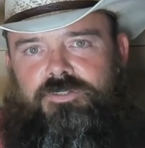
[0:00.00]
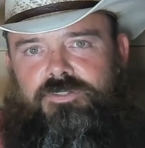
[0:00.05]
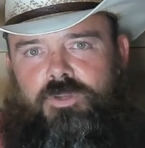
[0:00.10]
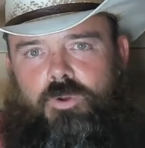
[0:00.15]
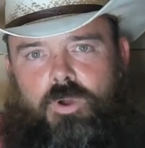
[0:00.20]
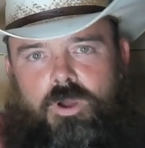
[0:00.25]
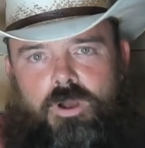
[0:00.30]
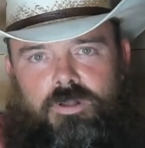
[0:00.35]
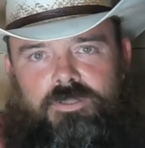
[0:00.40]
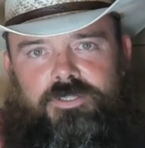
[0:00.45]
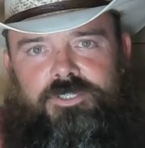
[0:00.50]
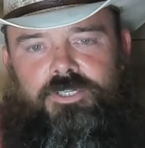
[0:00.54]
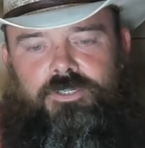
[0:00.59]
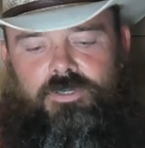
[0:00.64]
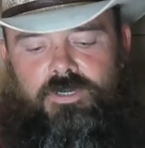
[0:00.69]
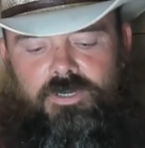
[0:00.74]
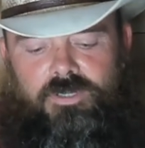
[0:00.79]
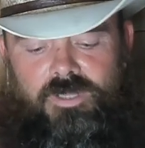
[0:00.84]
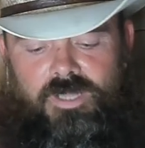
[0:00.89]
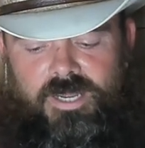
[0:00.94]
So all of your
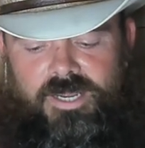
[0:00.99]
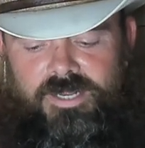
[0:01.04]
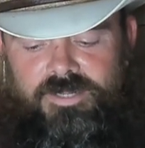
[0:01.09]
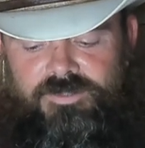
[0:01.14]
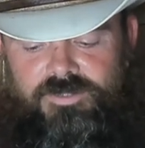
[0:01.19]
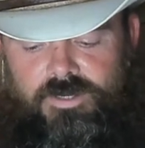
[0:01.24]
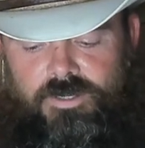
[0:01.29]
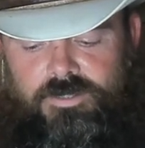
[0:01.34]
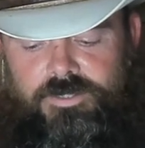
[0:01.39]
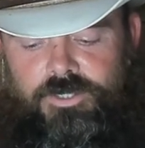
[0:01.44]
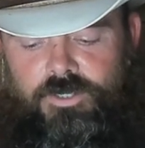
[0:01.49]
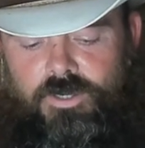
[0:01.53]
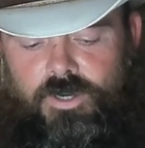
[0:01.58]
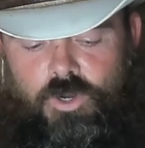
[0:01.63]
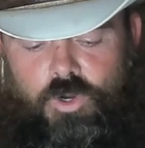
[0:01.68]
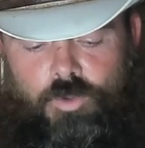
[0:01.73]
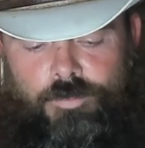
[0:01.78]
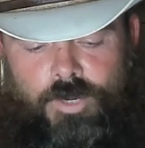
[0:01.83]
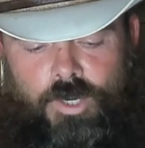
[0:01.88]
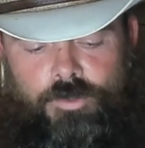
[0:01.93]
clients, all of your
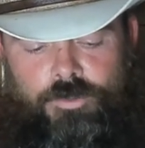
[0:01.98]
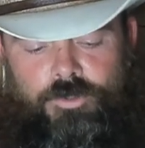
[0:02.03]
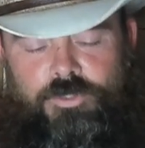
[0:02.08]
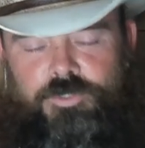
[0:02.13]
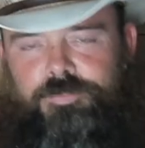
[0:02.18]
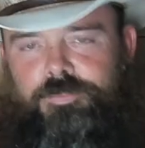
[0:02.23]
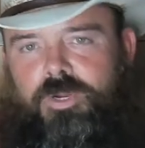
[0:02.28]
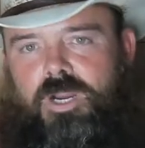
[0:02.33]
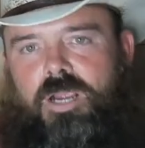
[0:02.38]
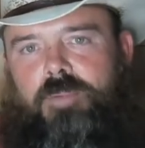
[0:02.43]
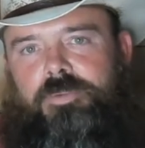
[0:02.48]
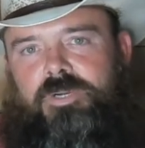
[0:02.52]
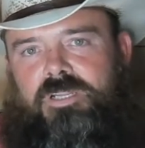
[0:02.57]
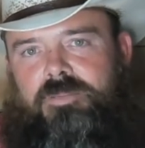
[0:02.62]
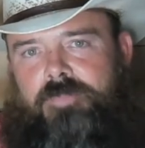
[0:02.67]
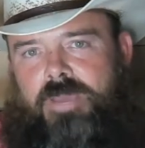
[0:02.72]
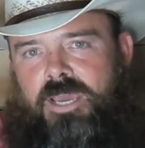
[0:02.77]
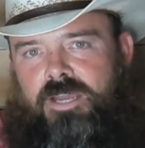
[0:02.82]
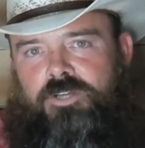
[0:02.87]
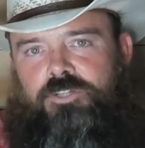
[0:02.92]
homeowners, property
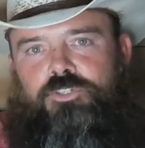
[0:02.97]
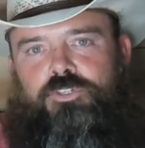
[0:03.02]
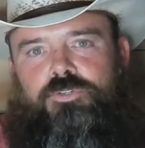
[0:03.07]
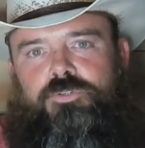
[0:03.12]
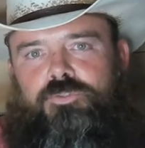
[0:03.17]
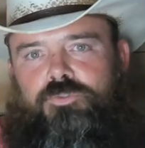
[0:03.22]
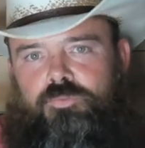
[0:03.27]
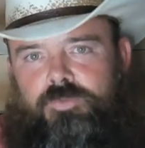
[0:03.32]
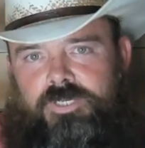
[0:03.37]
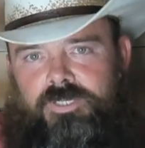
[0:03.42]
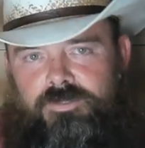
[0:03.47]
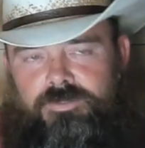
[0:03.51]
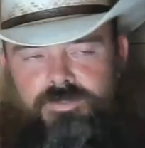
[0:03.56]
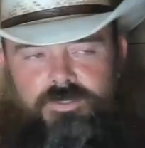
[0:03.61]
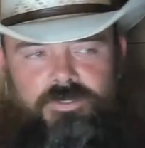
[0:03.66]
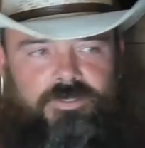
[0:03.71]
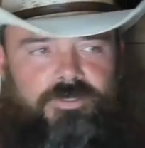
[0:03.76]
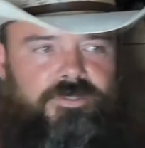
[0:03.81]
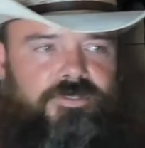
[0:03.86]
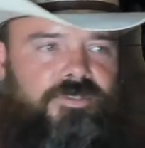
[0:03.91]
managers,
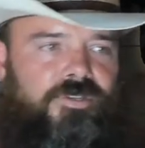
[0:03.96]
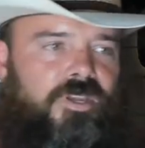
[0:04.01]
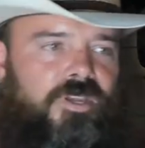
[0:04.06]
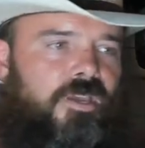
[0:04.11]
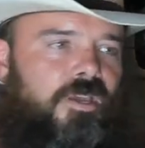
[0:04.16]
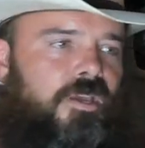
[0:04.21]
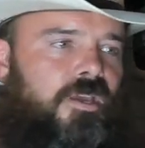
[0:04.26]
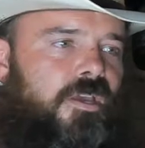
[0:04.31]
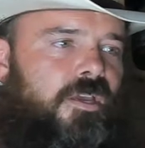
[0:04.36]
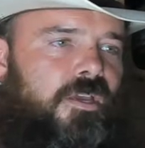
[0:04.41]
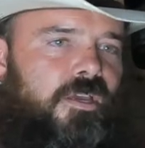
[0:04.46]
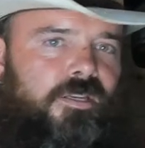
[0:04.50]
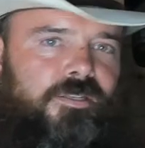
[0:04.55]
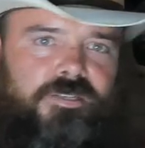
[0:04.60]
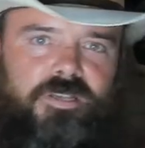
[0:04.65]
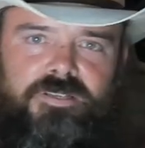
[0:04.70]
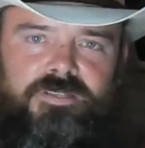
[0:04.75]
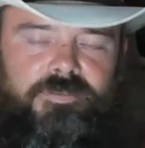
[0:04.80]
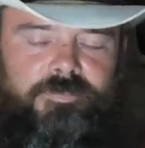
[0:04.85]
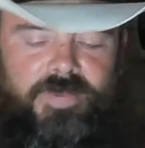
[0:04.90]
realtors,
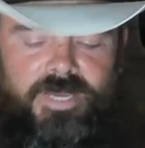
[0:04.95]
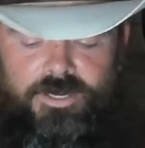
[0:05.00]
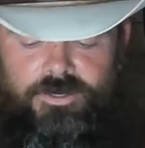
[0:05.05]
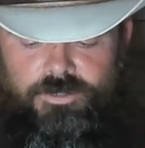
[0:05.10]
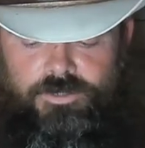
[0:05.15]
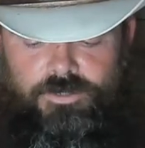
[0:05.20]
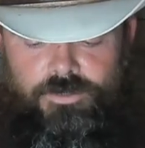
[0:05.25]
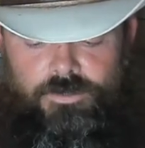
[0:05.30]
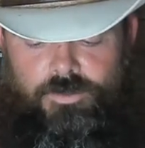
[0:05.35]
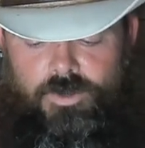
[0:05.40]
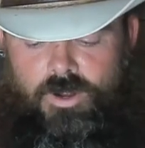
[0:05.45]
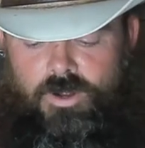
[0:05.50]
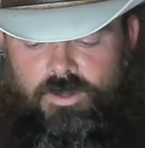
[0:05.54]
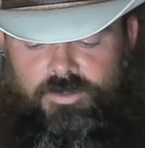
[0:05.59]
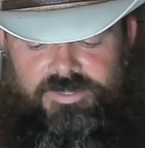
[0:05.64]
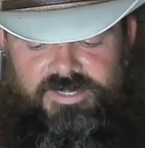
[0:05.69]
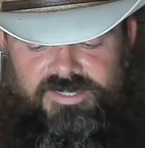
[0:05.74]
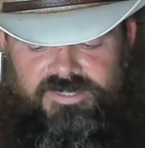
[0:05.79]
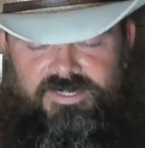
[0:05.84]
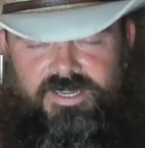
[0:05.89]
doesn't matter who, all
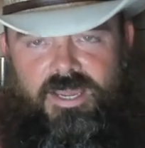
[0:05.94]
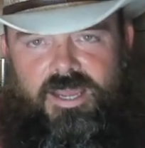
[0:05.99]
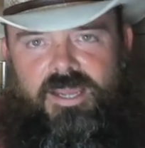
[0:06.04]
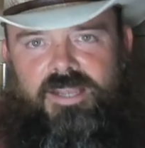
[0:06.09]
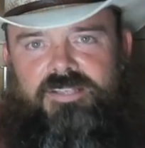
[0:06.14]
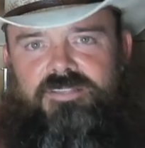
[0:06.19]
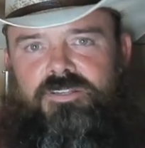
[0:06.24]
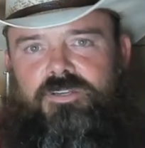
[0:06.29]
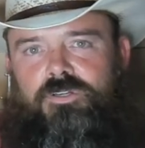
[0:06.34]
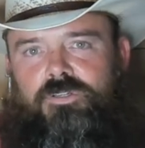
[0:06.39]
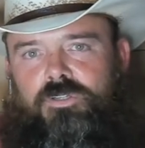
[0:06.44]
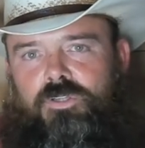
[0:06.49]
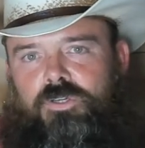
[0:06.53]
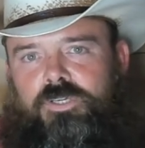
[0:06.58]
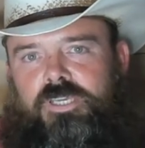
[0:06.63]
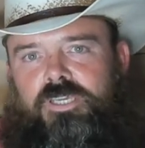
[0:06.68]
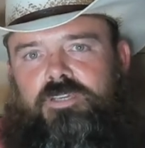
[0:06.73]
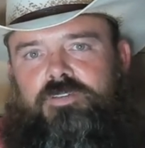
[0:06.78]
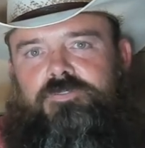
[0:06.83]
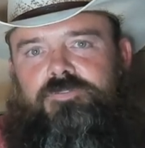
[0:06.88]
these guys that are
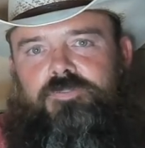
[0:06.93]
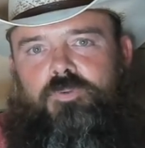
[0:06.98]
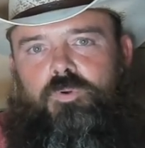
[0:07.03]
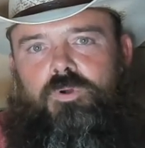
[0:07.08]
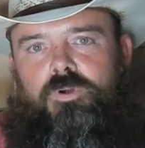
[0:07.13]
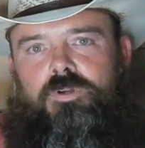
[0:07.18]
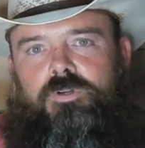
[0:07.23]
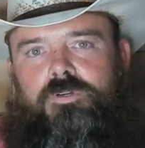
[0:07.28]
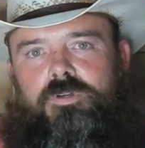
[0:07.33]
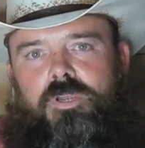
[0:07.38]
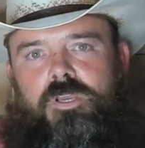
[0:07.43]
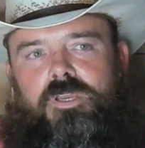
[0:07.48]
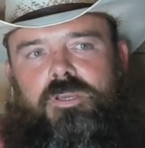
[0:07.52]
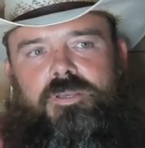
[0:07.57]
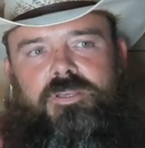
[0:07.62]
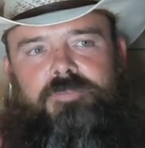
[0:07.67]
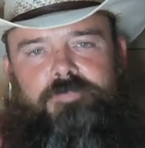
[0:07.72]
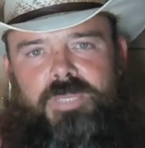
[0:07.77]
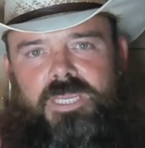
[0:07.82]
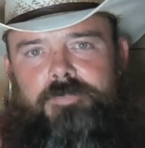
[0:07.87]
looking for
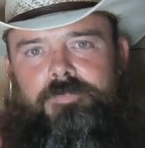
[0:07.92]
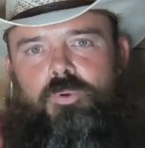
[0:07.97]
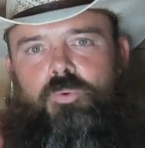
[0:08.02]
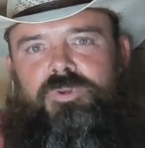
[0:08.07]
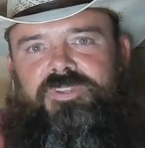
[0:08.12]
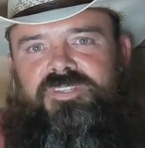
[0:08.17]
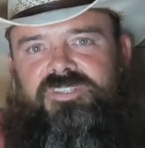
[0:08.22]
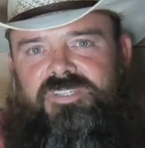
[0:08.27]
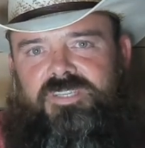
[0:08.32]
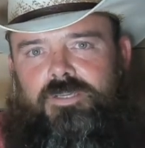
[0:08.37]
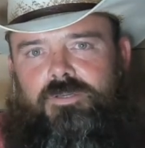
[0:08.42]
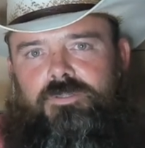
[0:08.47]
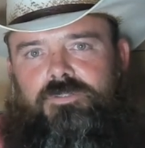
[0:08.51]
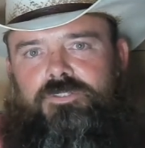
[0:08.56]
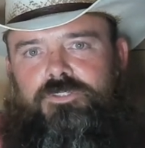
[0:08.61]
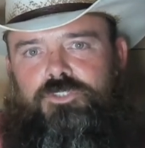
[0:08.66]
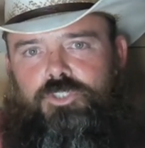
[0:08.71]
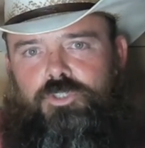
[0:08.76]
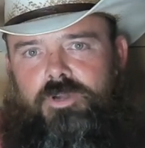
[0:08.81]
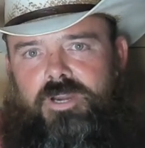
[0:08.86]
people with
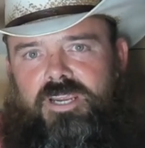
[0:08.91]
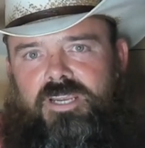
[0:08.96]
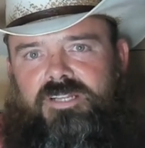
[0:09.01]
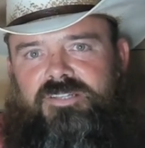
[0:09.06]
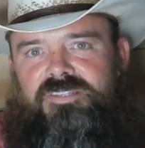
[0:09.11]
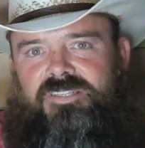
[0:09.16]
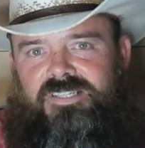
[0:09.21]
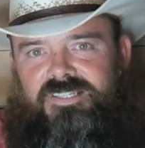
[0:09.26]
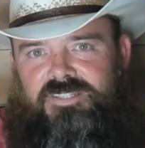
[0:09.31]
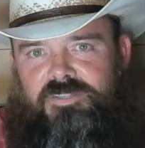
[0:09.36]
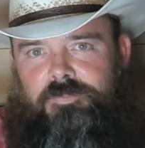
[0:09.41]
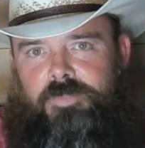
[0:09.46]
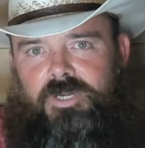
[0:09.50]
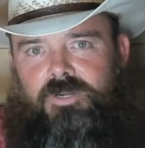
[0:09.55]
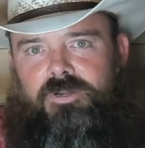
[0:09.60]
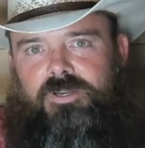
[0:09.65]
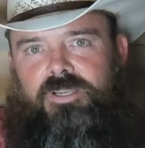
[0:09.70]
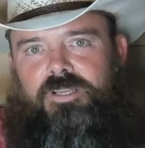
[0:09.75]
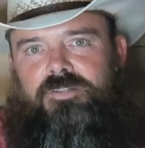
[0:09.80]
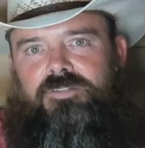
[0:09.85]
skilled trades
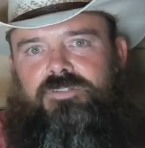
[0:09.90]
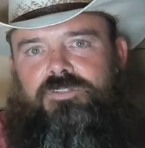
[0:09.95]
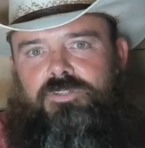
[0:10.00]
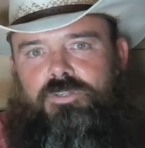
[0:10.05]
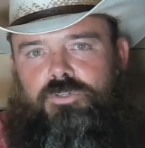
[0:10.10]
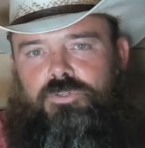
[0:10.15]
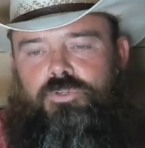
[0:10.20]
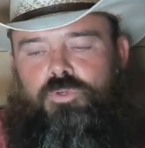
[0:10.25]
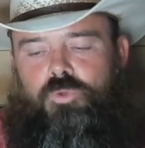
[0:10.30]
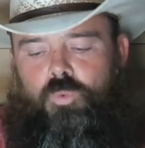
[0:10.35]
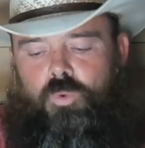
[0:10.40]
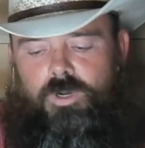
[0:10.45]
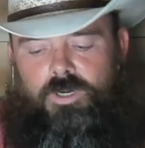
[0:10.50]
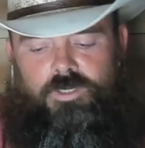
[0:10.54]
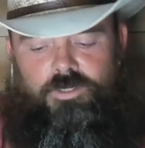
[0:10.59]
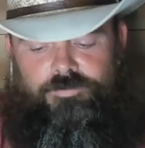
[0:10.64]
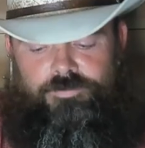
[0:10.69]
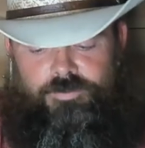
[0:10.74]
experience to do work